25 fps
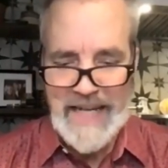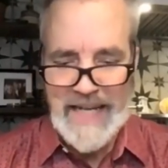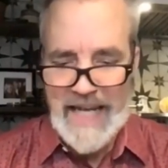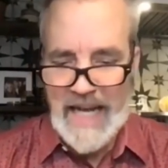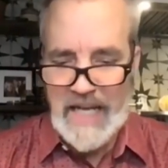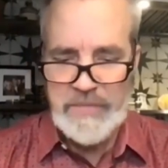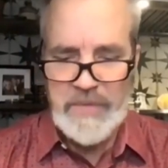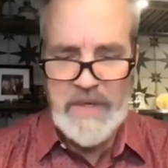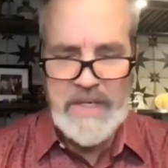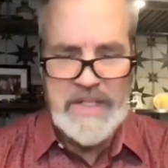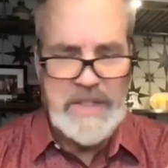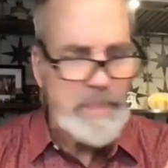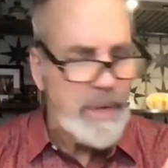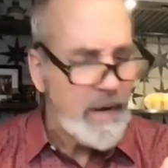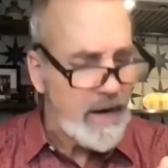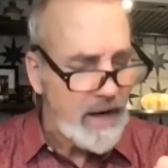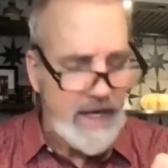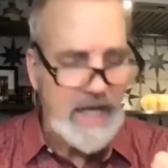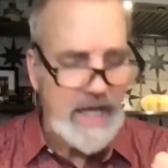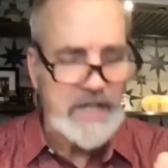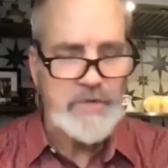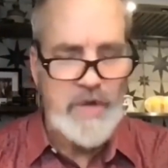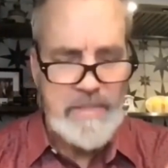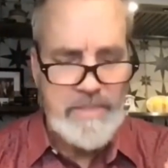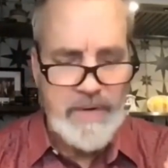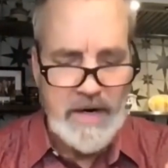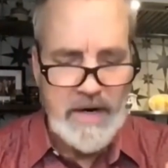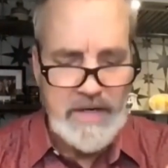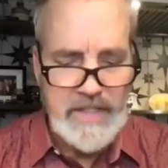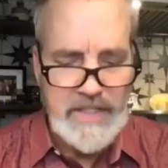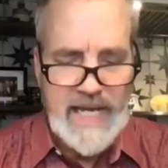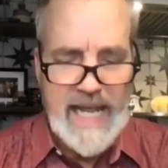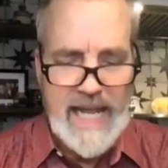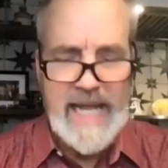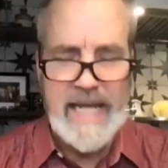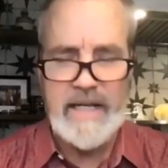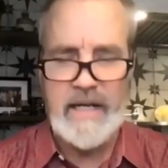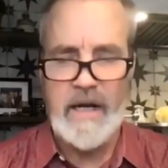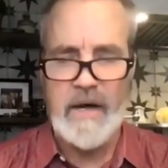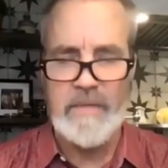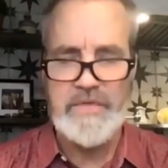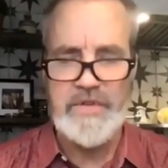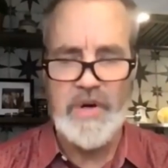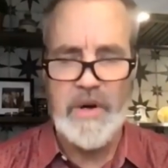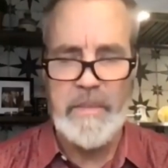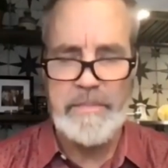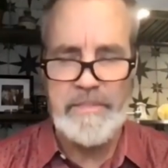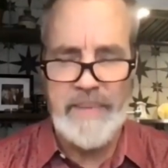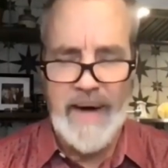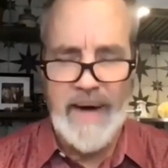As we, as we partake of
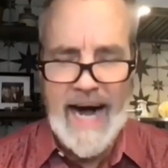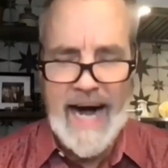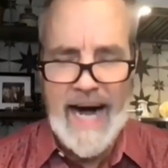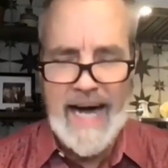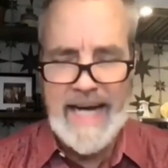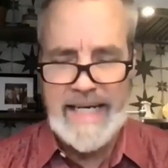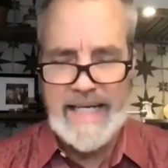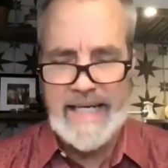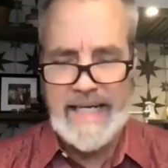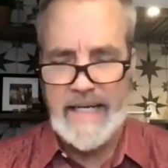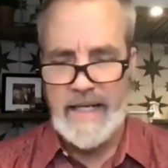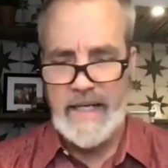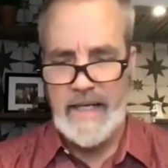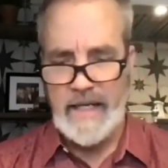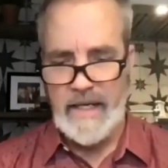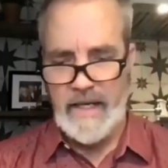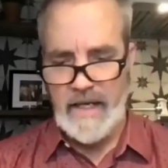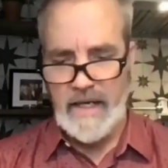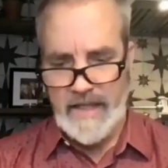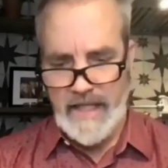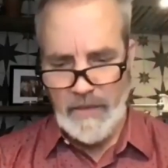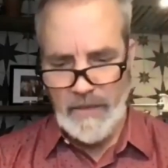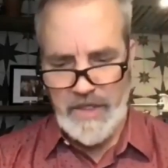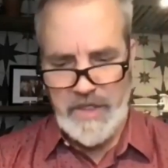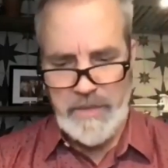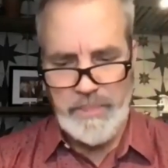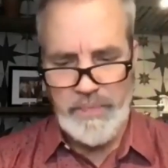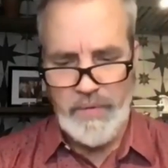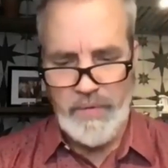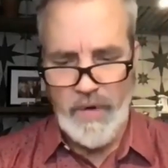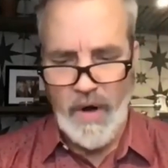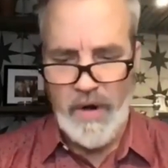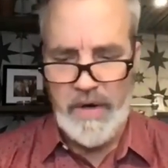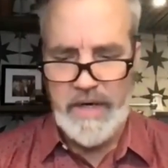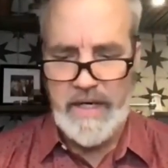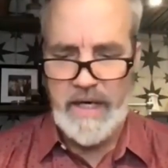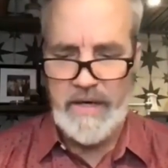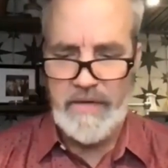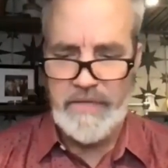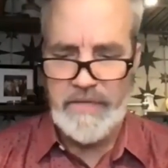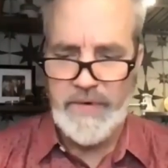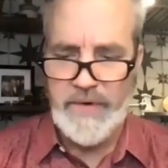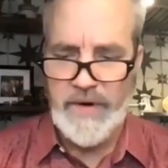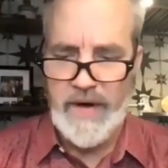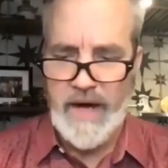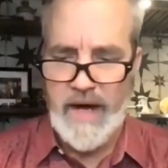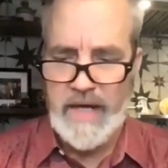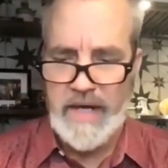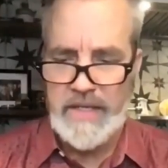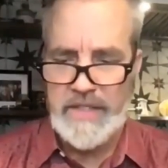your body that was broken
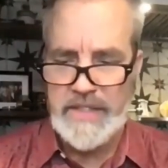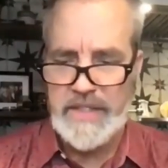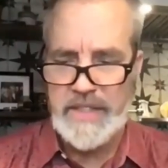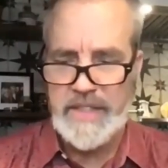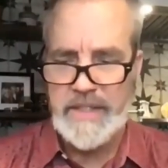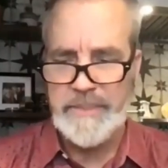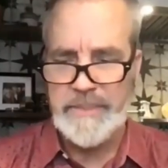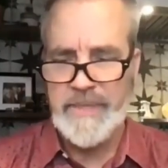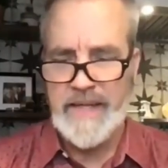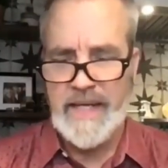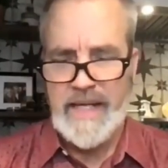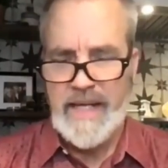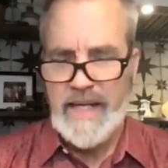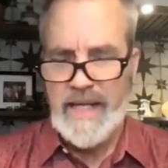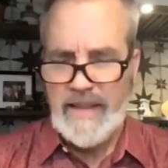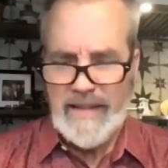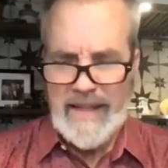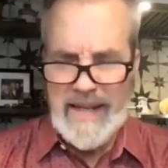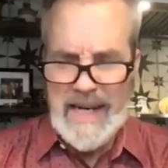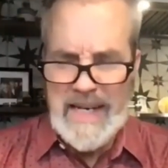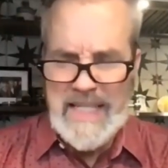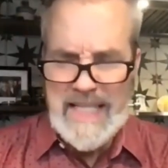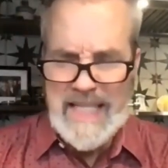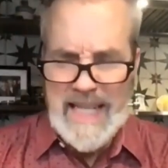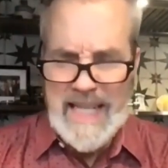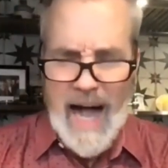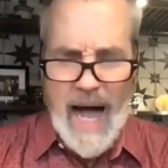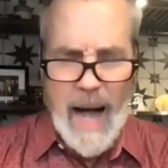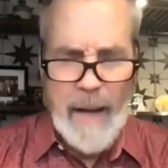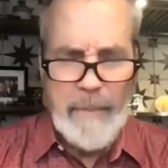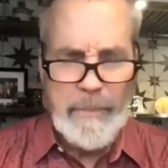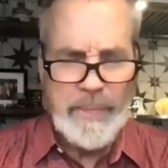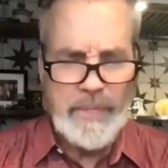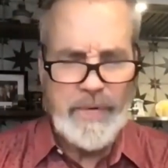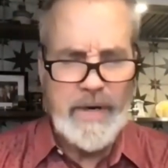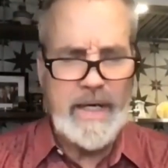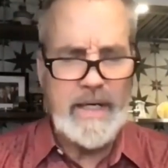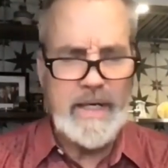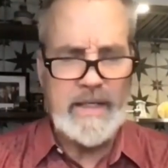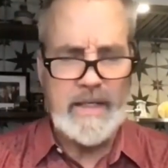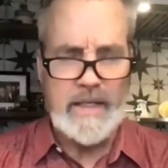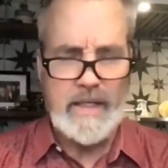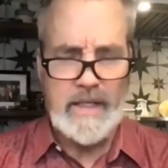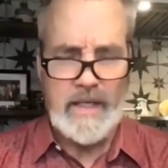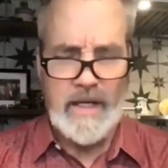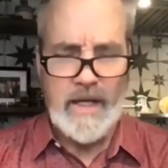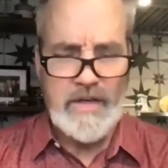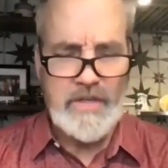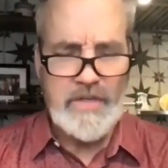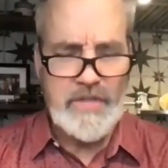for us, let us operate
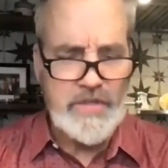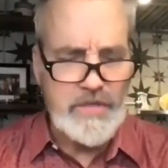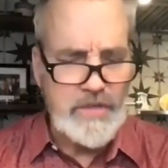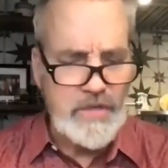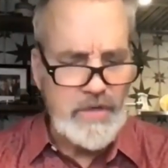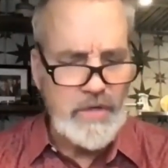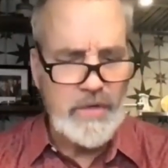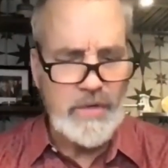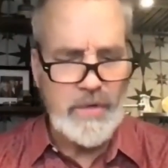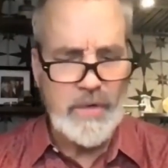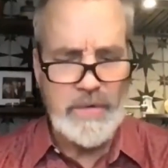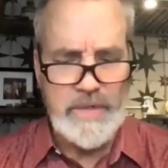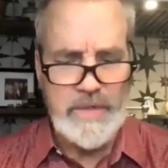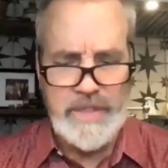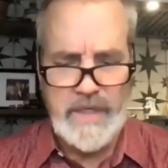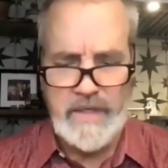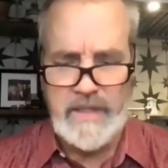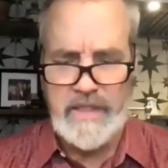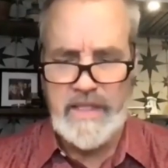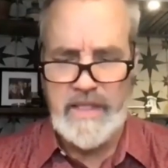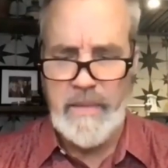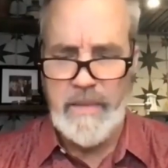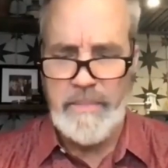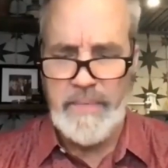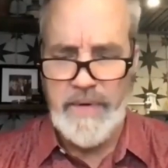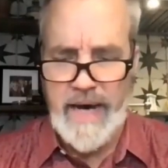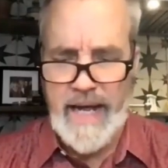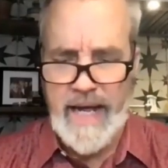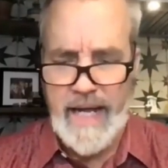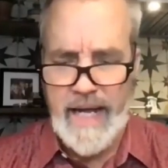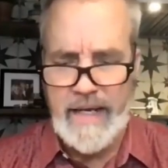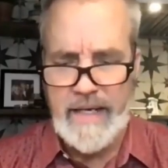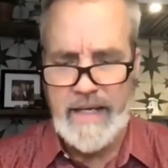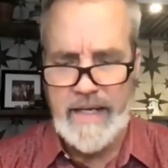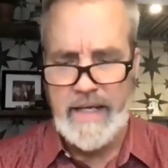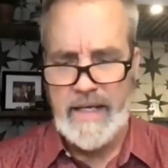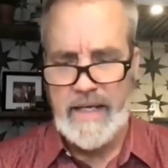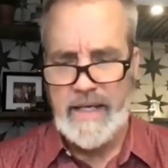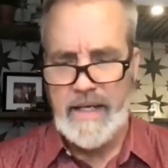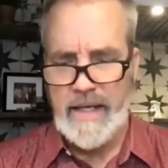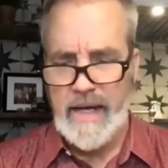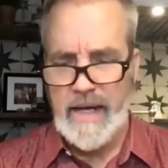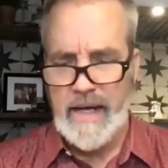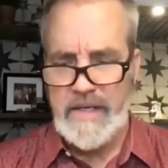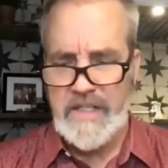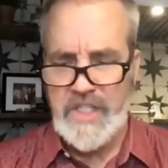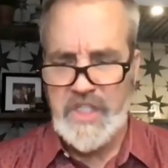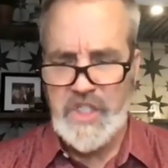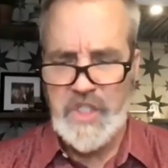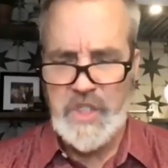as you who took the bread
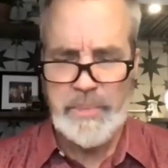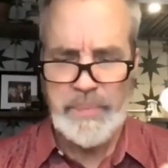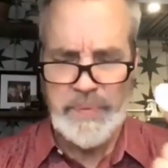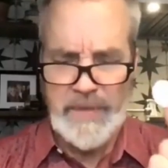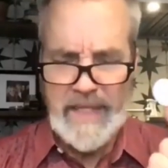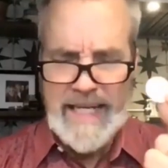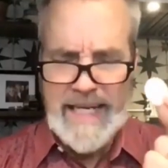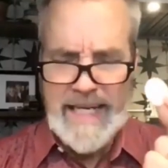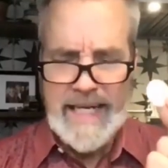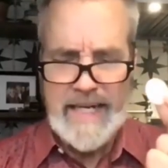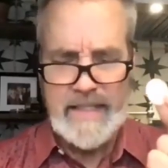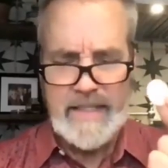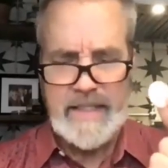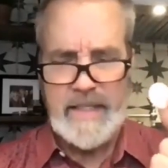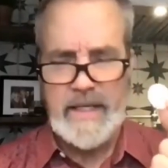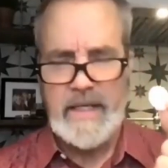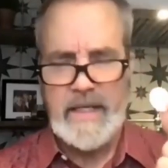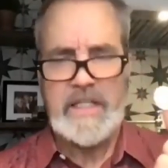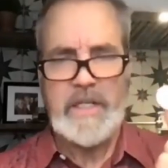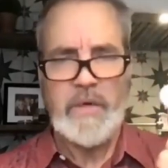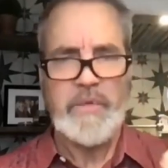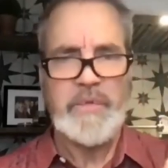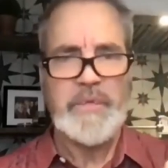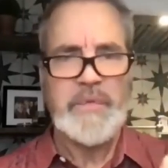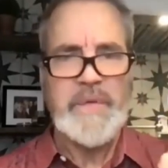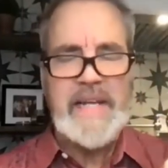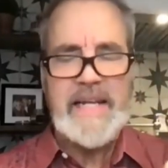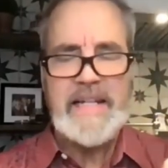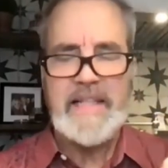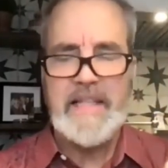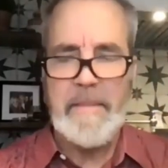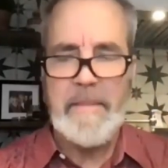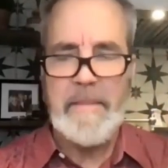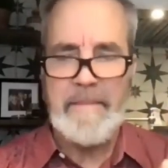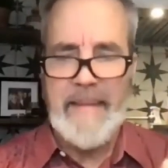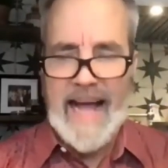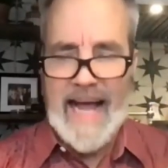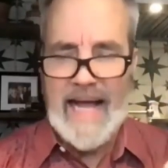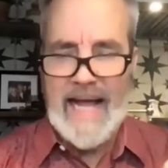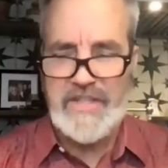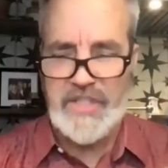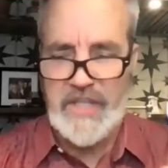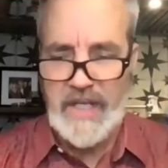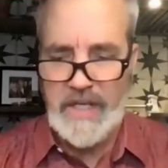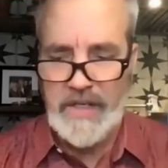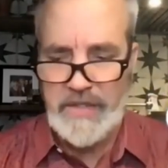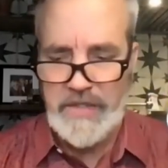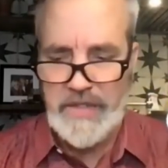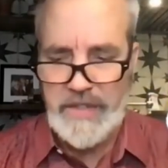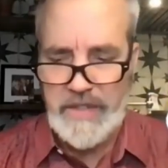and split it to feed the
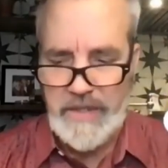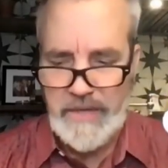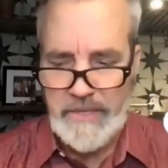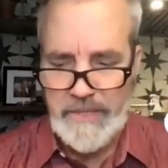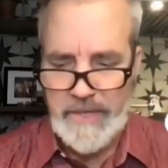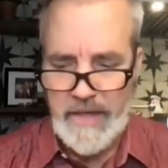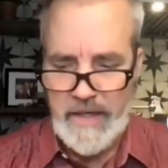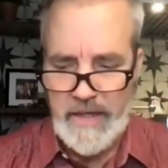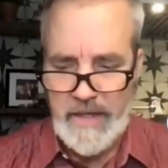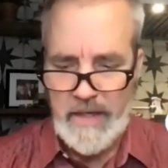masses.